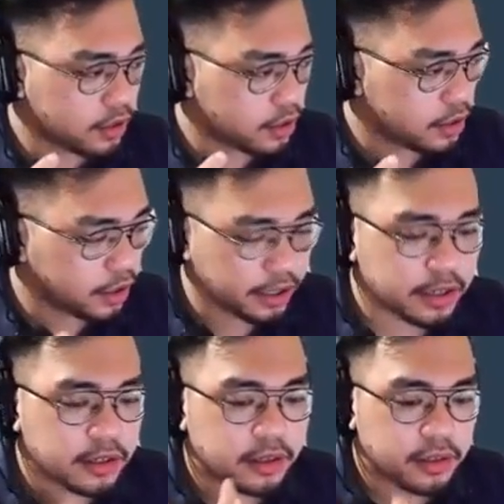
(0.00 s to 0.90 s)
or
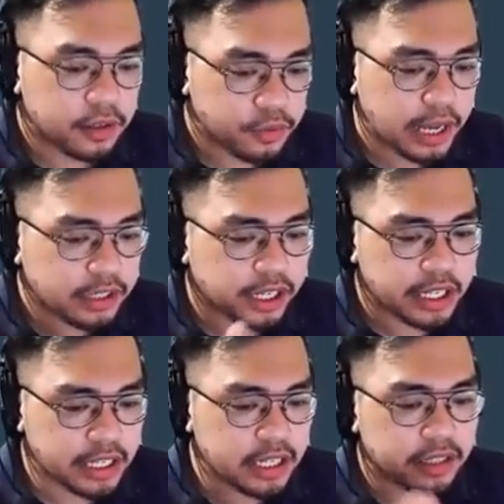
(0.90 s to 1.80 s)
we actually
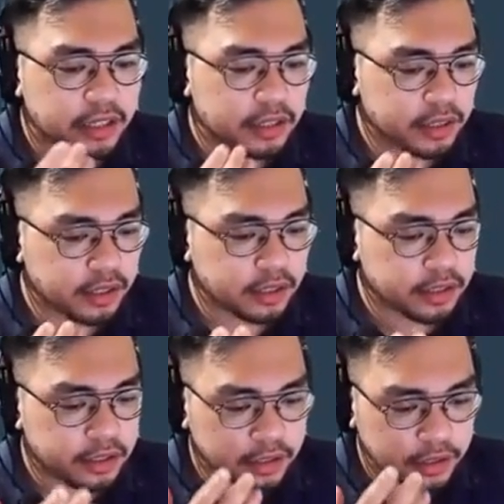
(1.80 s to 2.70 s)
need
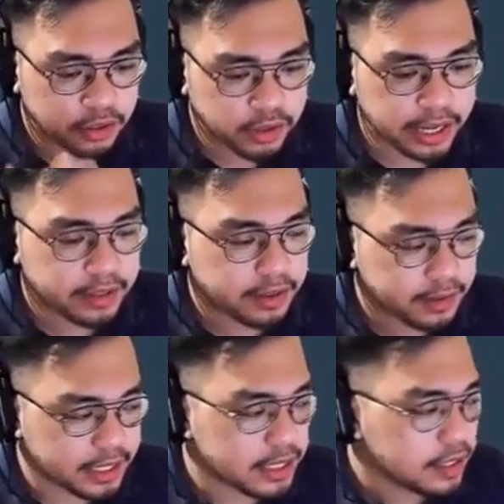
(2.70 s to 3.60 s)
to get
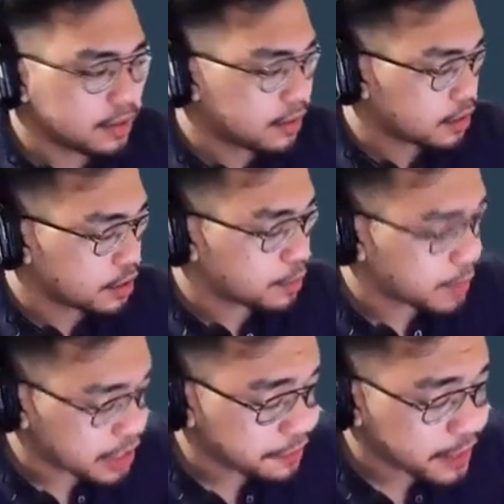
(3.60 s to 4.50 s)
the
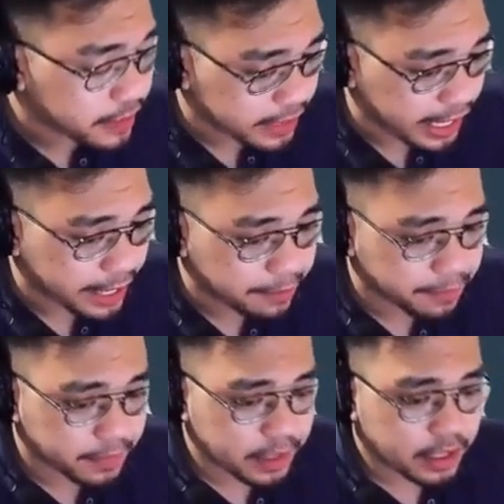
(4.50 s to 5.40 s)
specific time
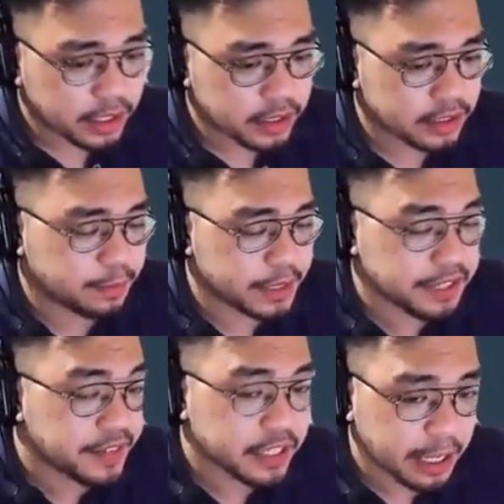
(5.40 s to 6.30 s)

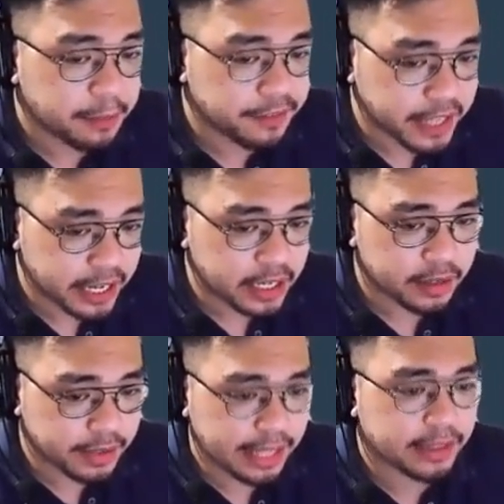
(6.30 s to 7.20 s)
of day
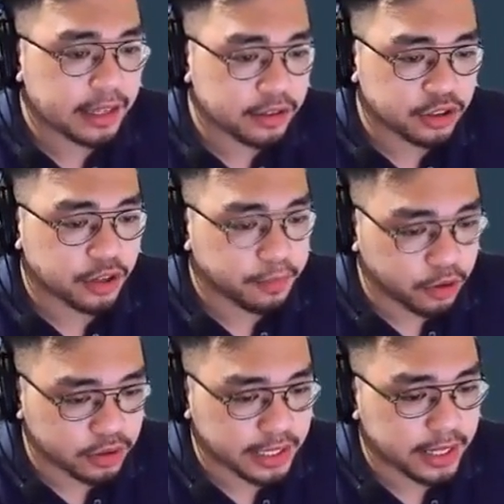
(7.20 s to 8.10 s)
that the user
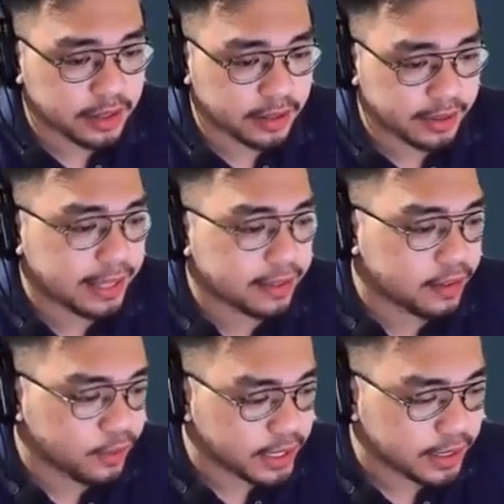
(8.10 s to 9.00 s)
posted that
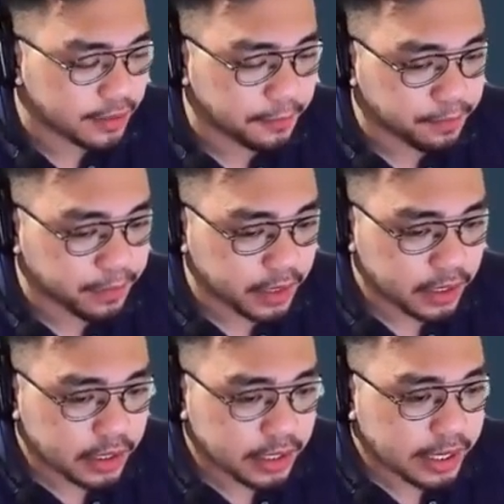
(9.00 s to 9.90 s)
tweet,
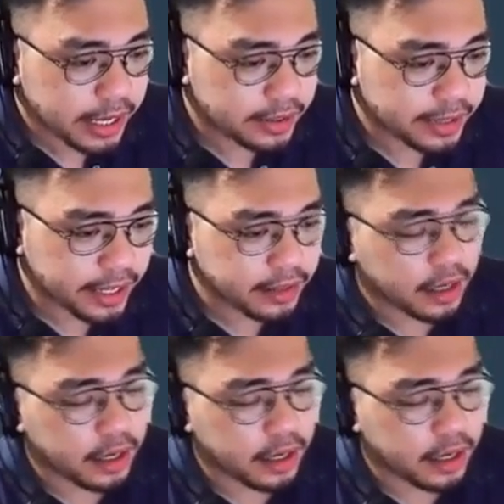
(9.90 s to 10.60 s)
and then